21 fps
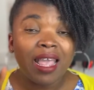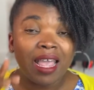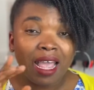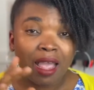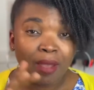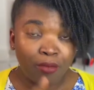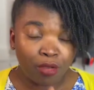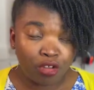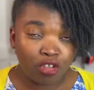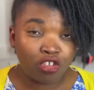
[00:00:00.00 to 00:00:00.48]

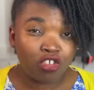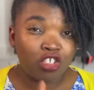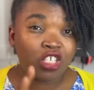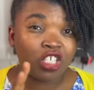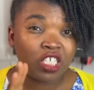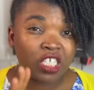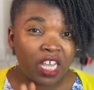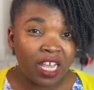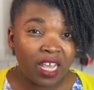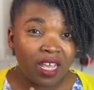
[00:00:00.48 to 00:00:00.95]
I'm going to
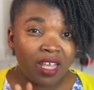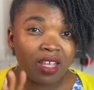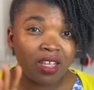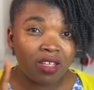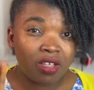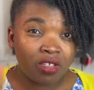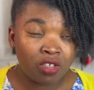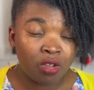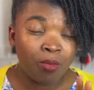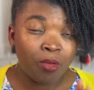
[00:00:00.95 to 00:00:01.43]
share
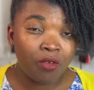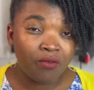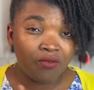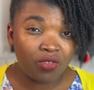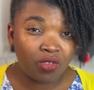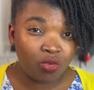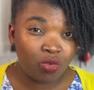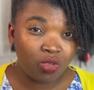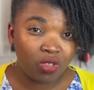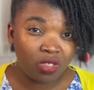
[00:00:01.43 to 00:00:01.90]
some of
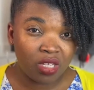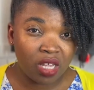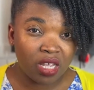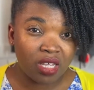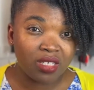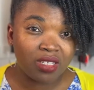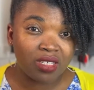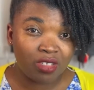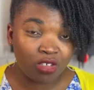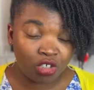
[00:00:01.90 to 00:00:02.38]
those
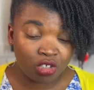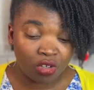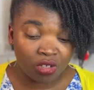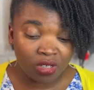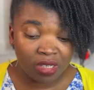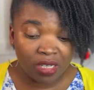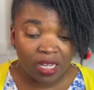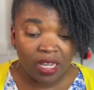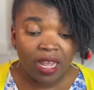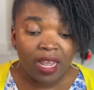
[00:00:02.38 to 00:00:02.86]
things
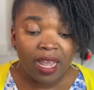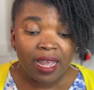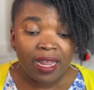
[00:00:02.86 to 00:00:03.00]
shortly.